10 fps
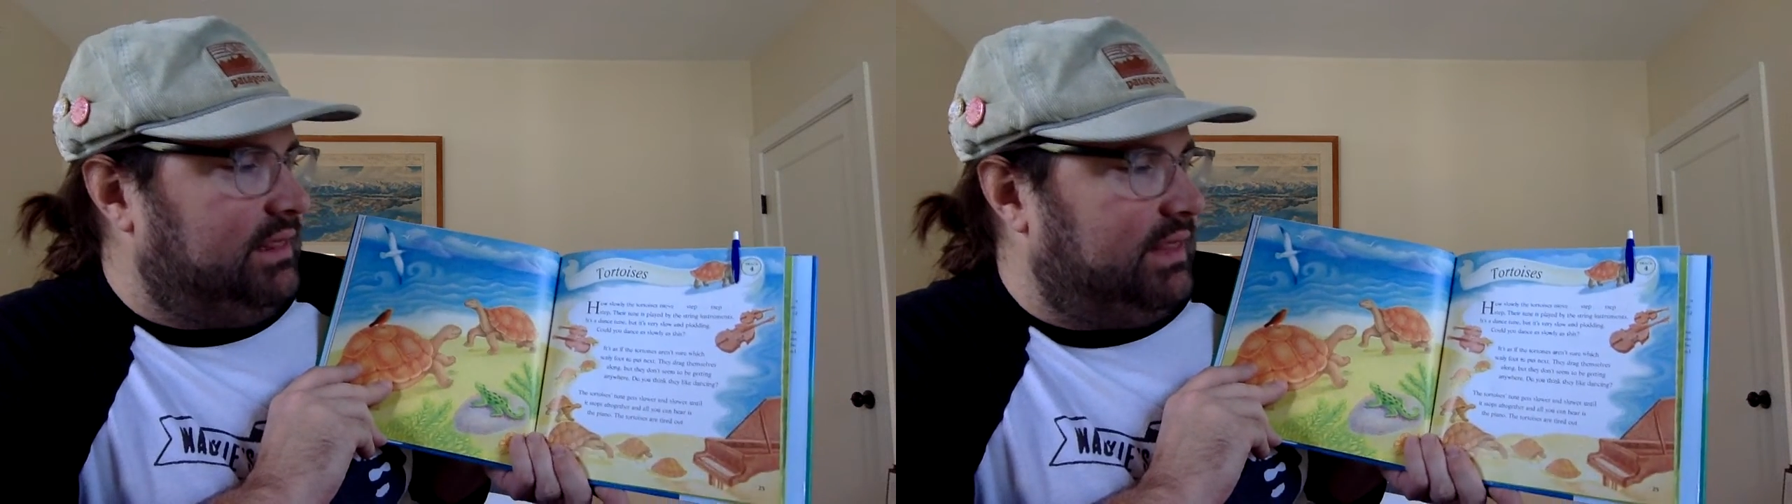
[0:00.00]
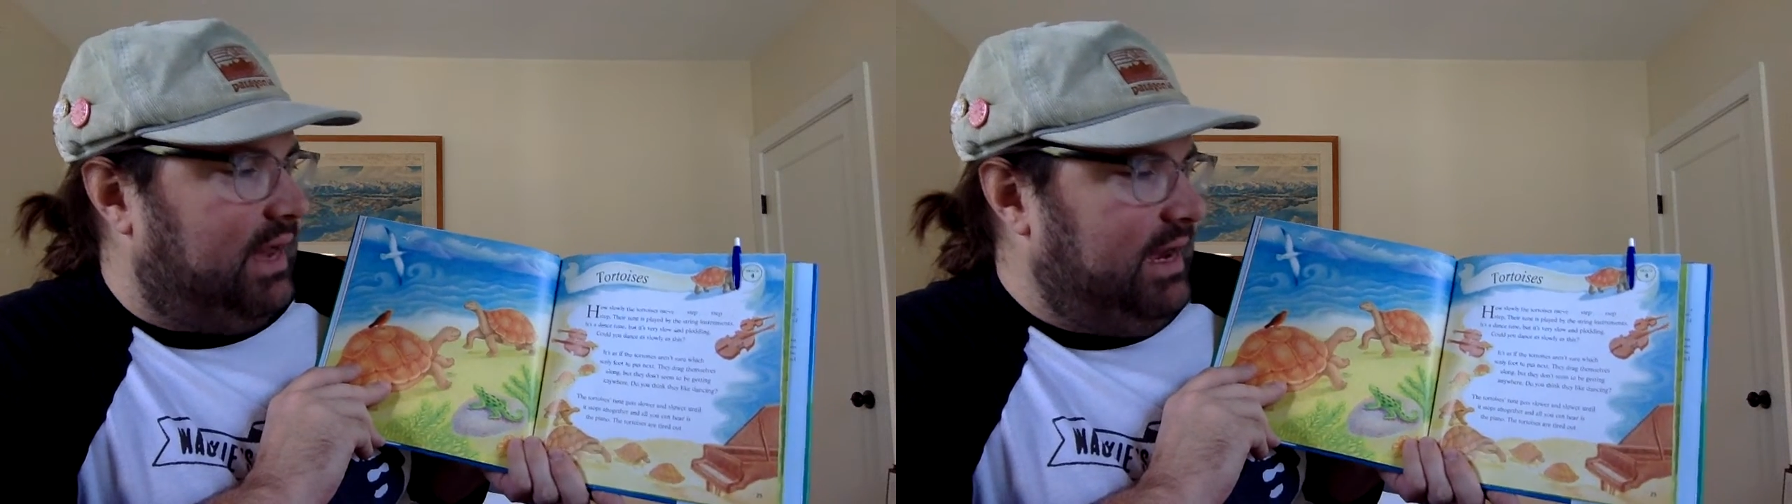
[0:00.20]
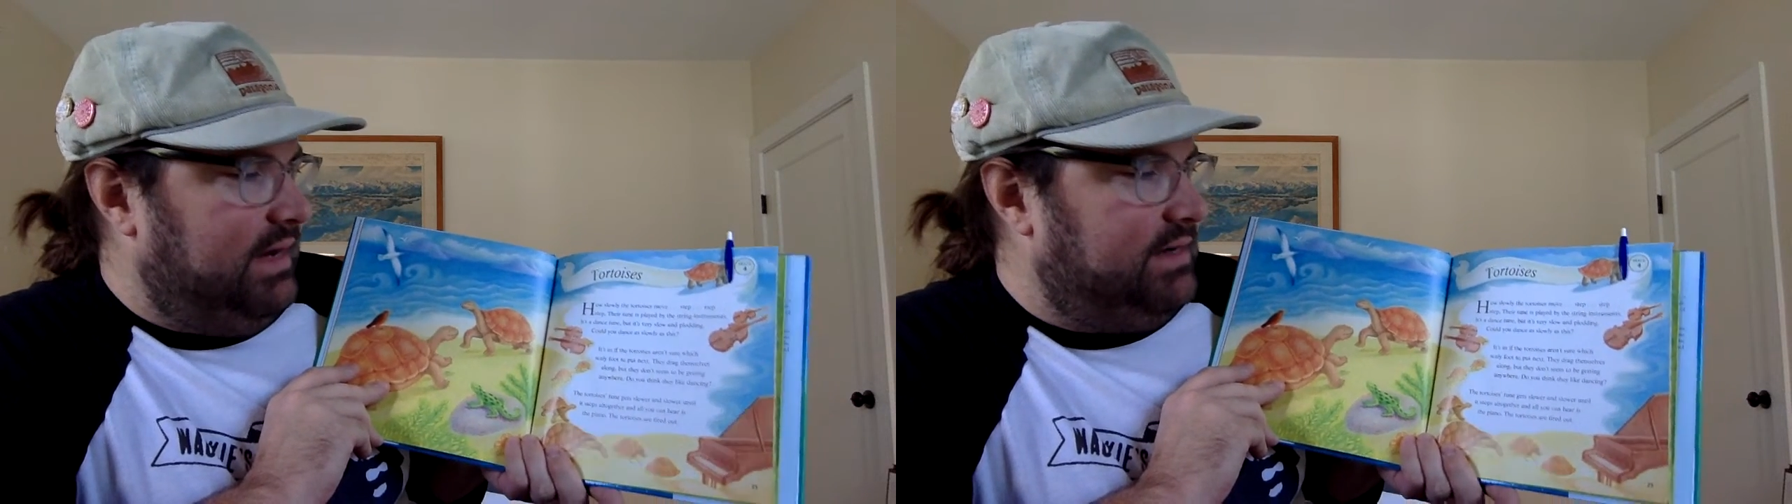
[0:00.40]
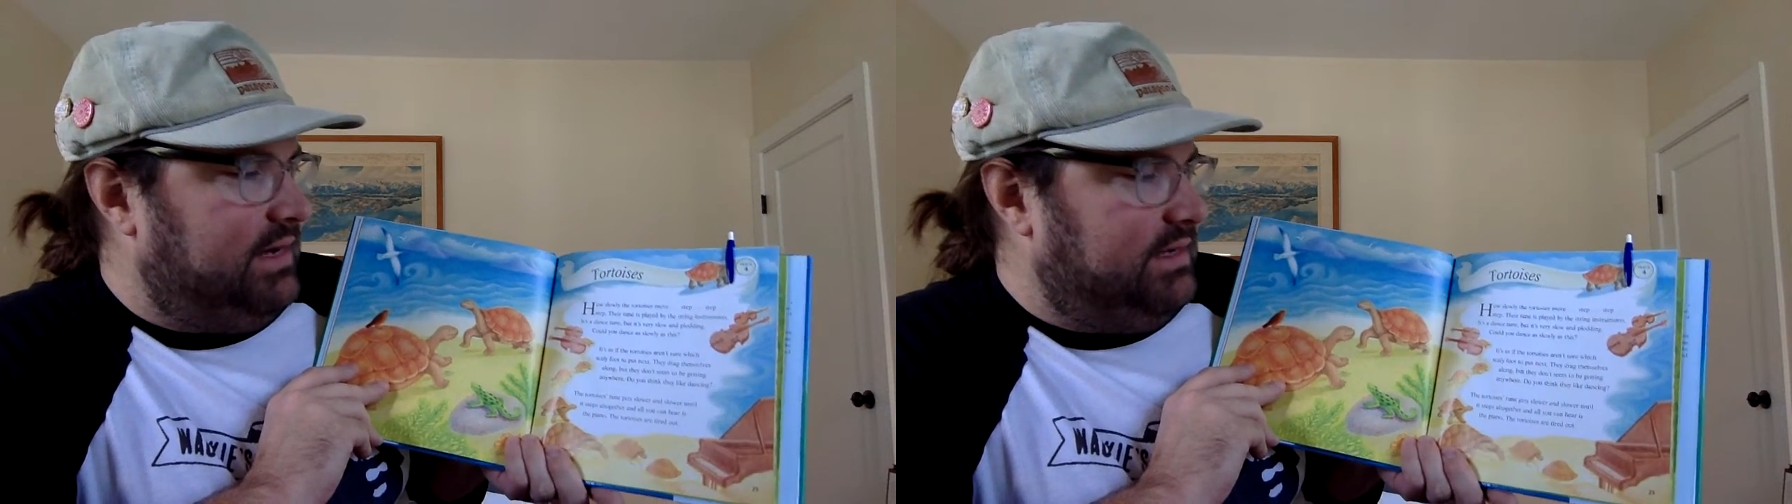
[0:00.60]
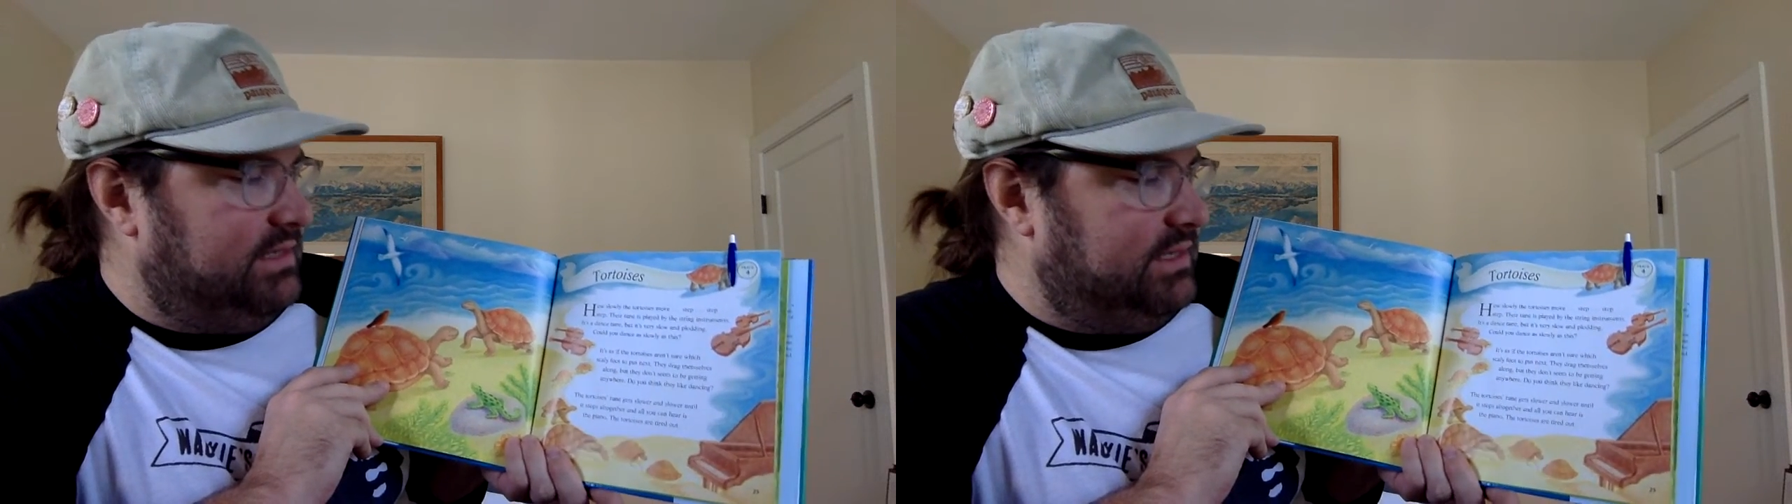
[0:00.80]
like
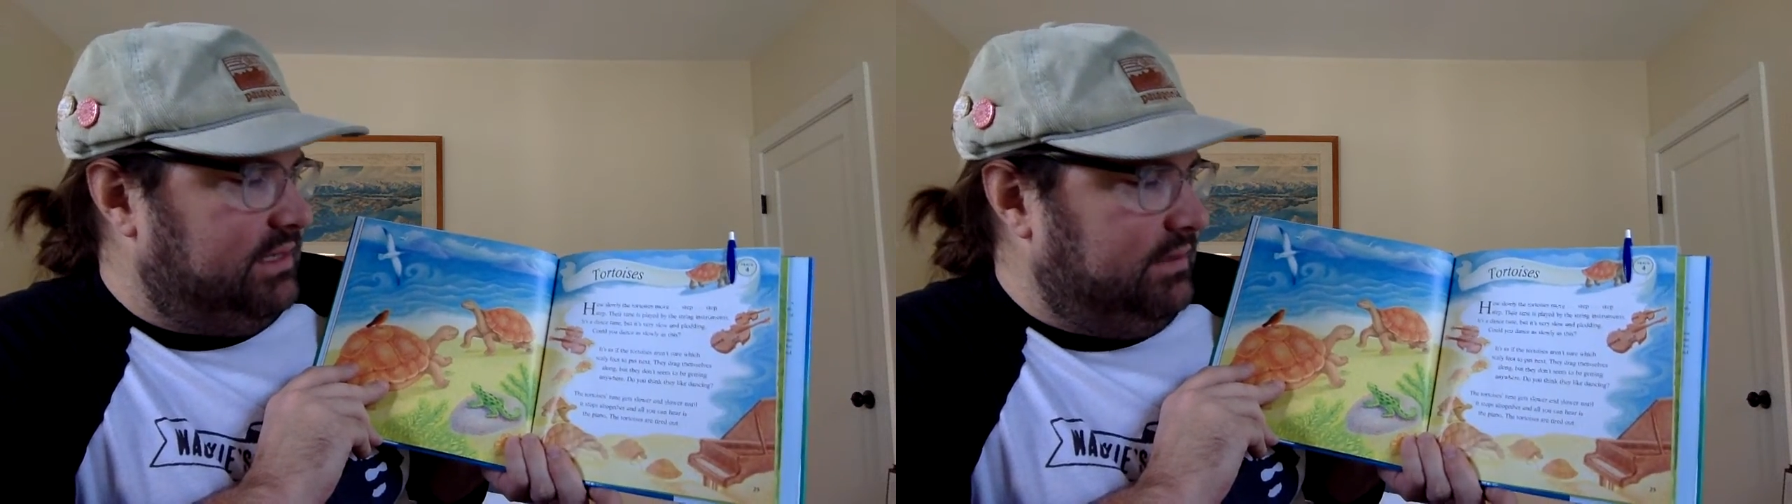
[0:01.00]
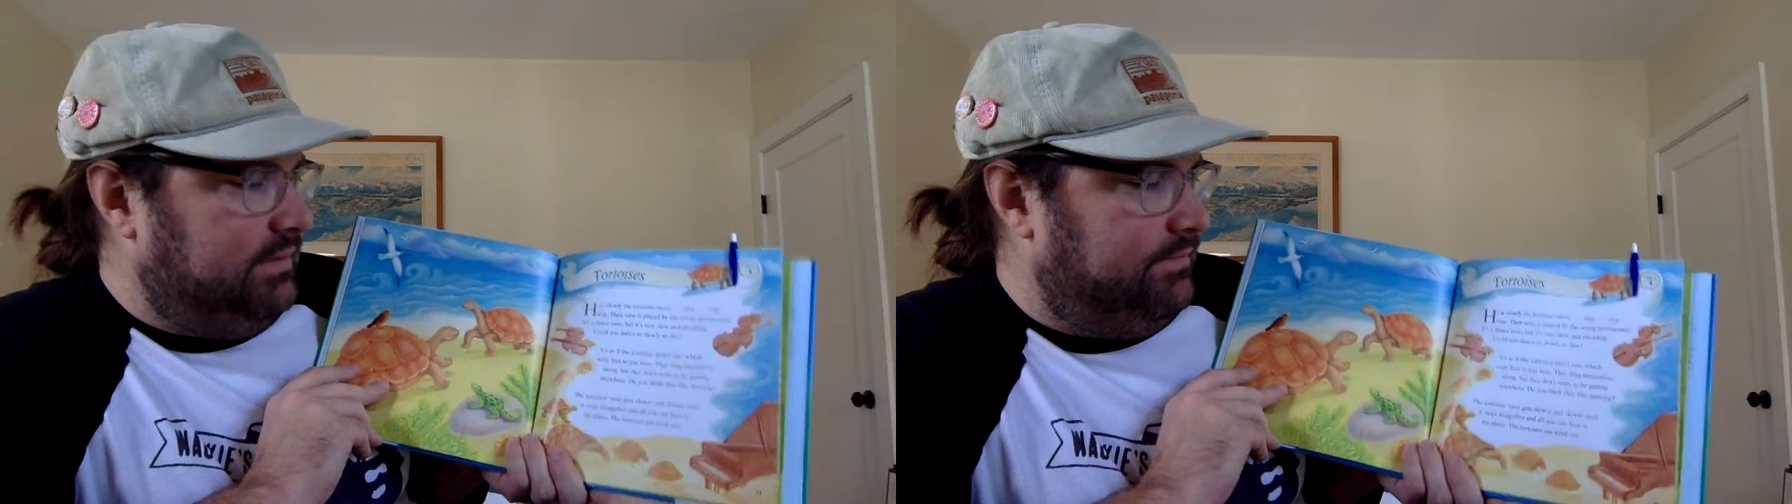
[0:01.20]
dancing?